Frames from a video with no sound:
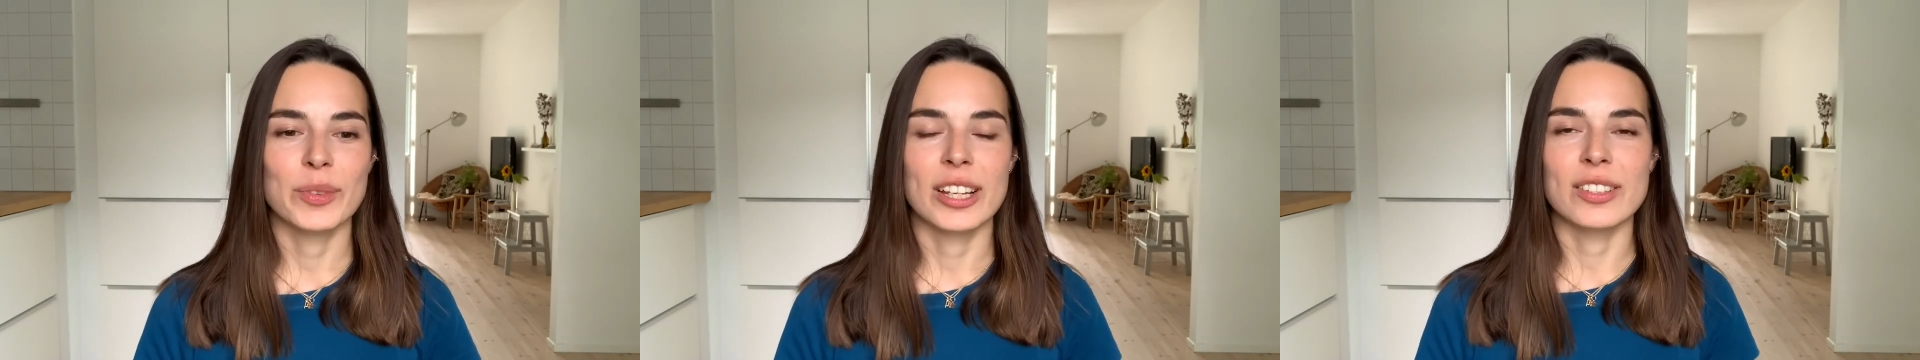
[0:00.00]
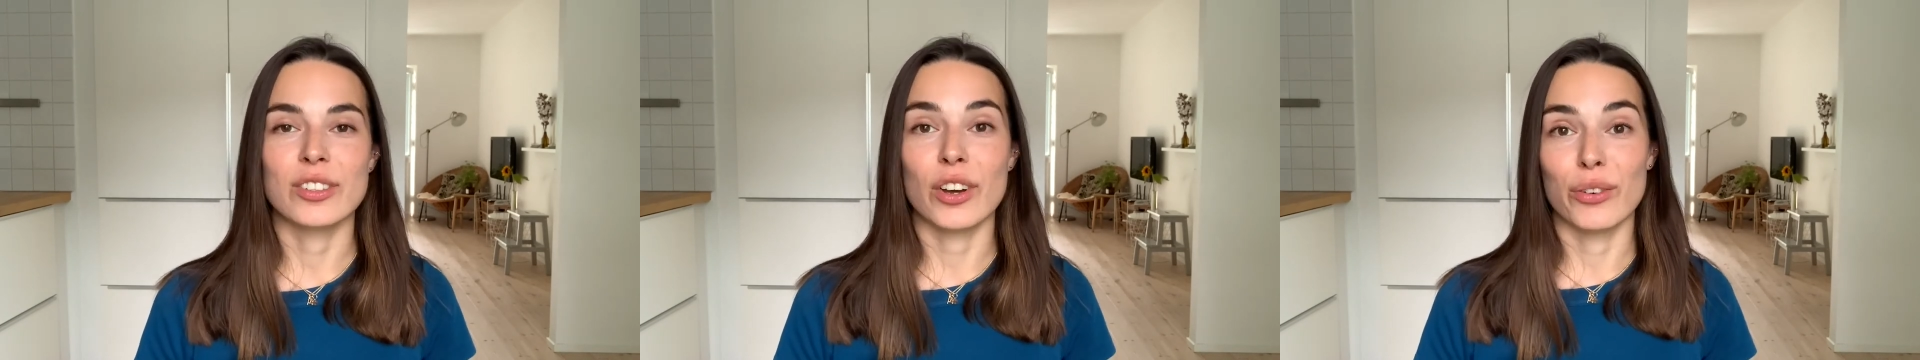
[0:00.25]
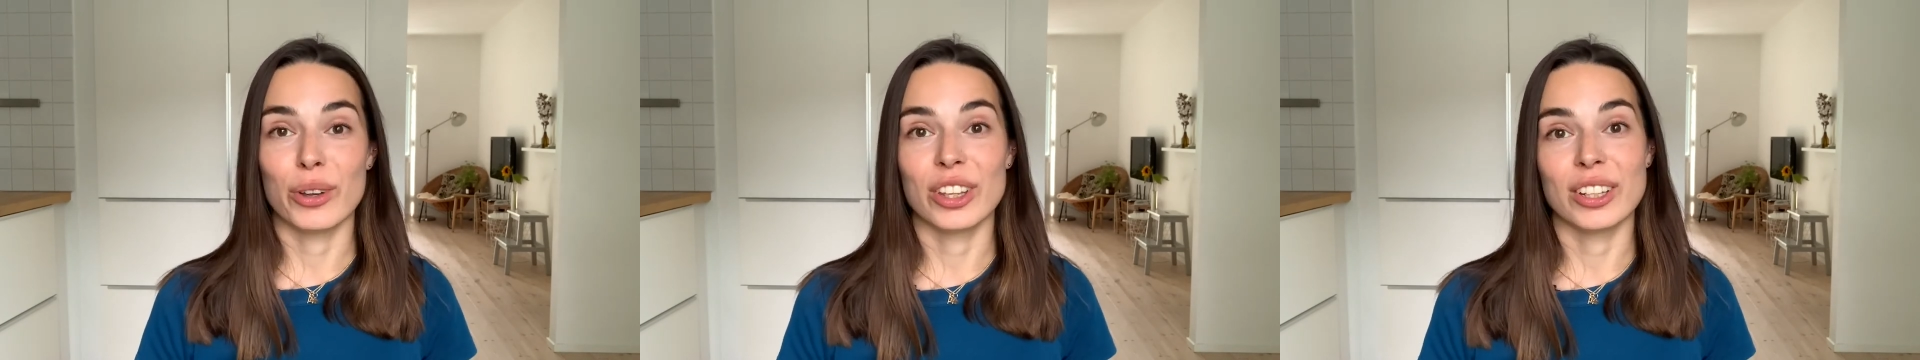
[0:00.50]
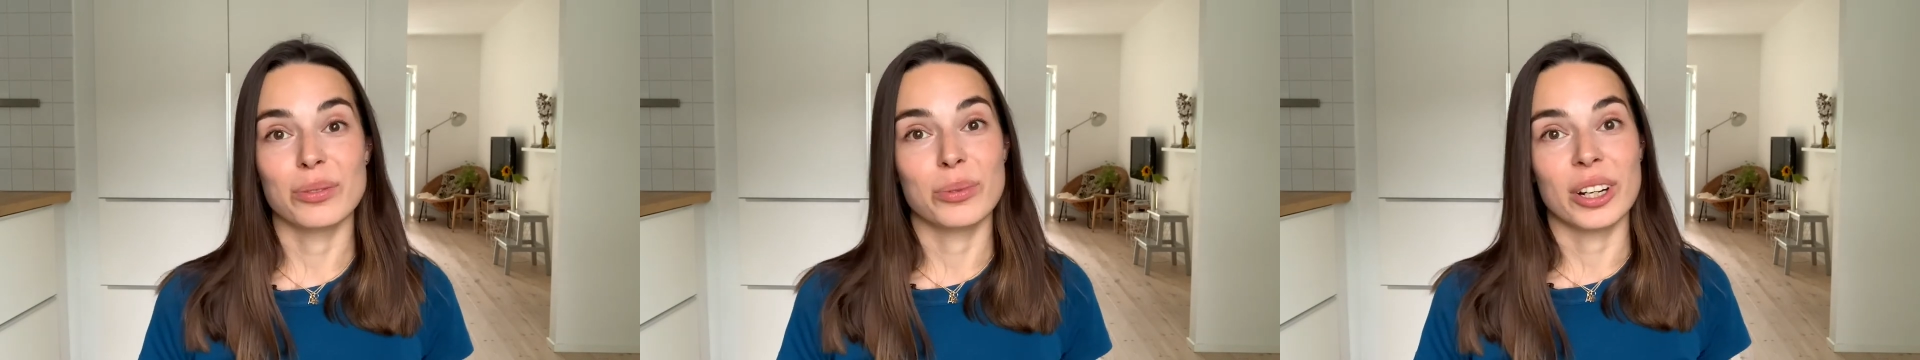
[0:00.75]
let's go with
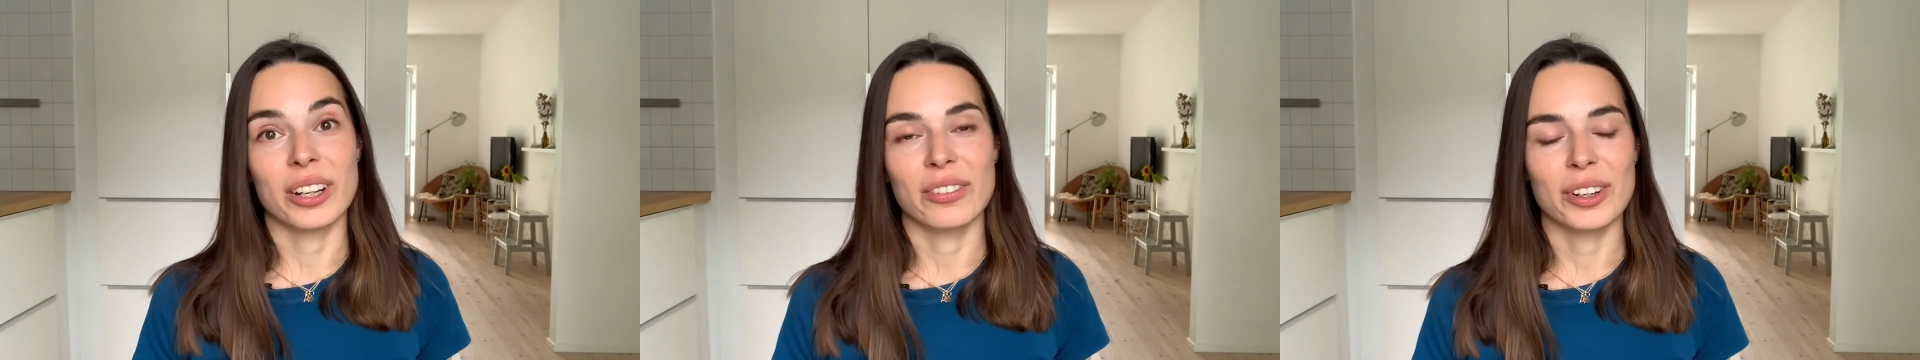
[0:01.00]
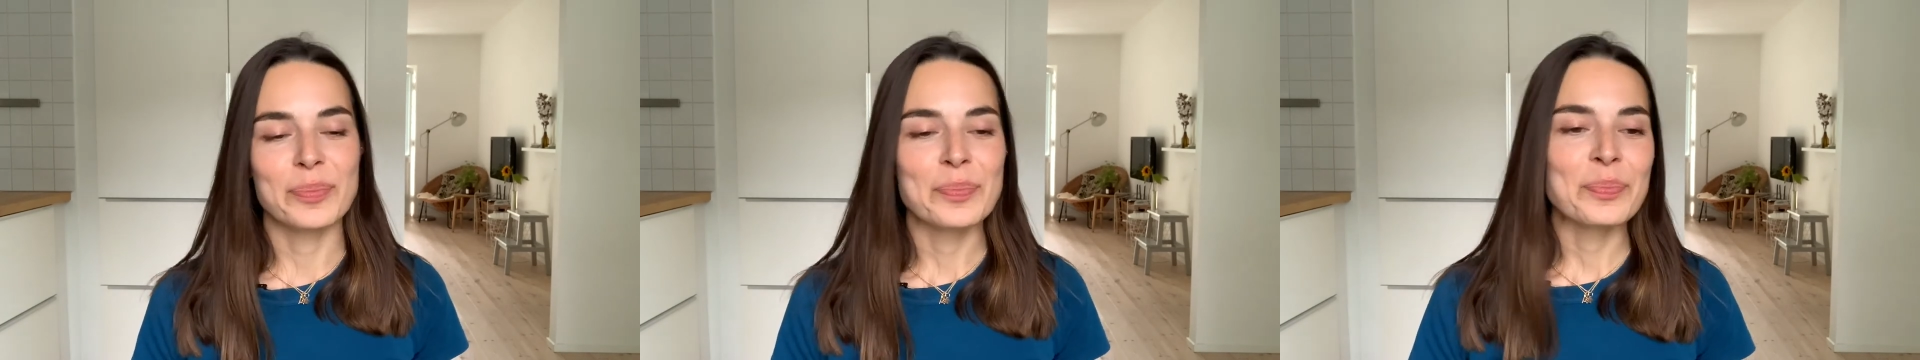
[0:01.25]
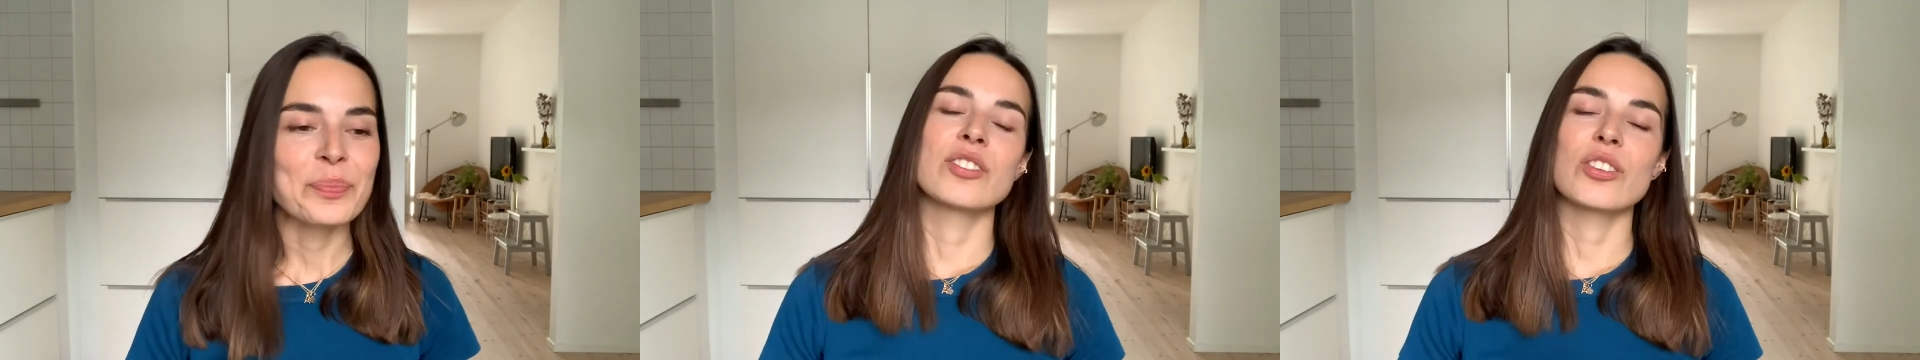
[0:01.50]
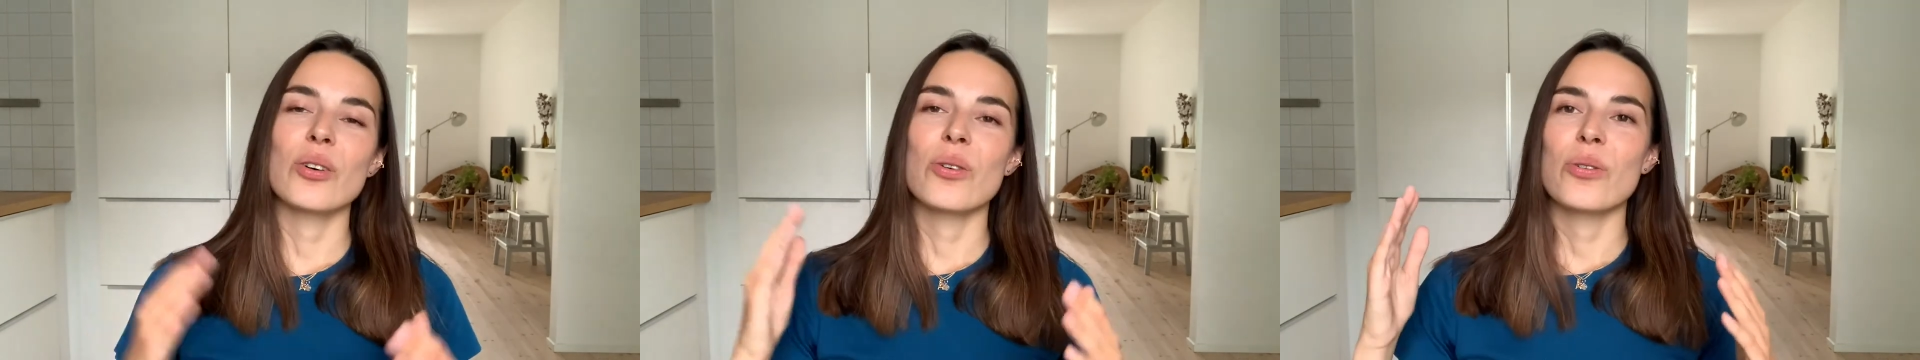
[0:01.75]
it, whatever.
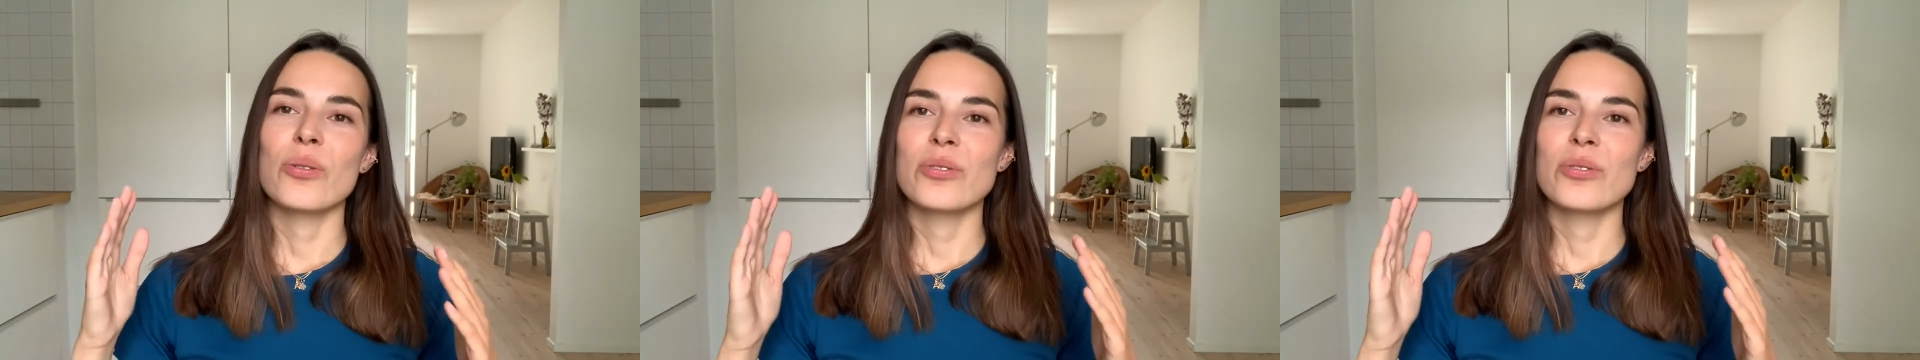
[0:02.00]
So,